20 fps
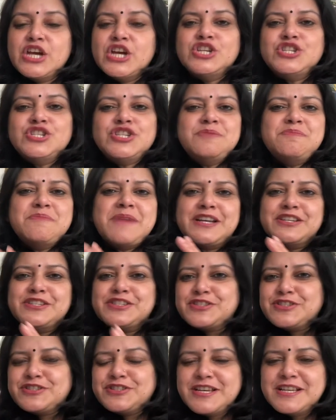She
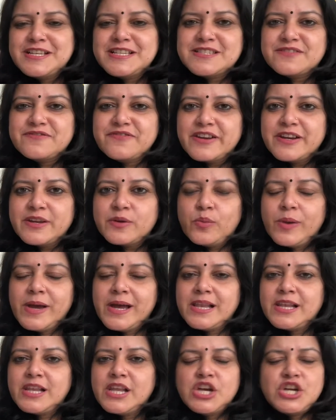managed things very
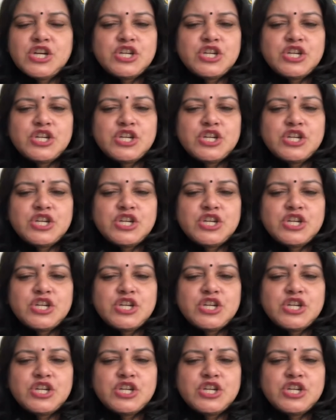well.